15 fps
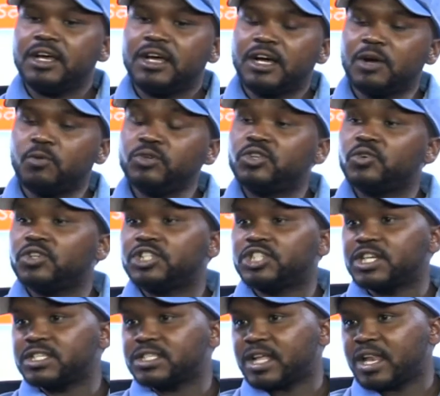We don't just
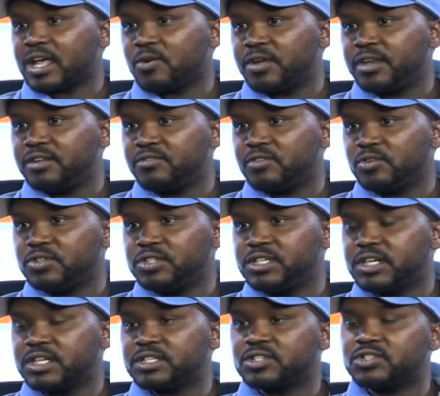allow any volunteers.
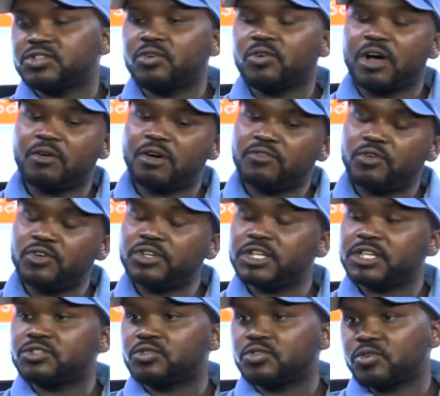So our volunteers
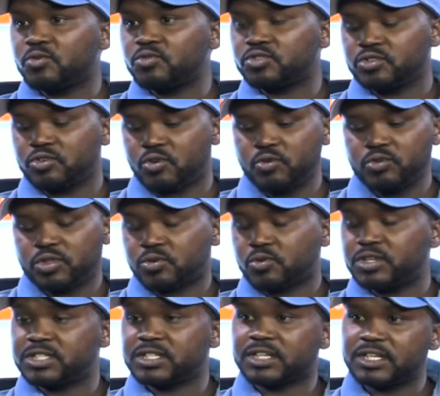go through a
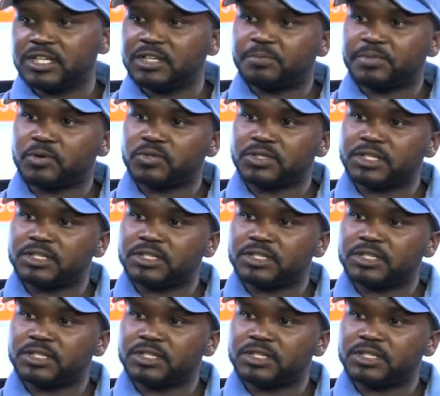screening process